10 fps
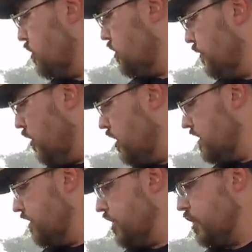So as far
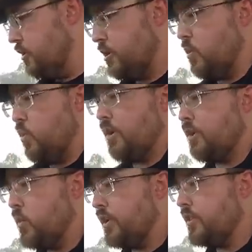as everything you're going to
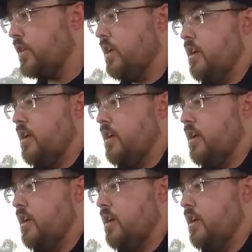work with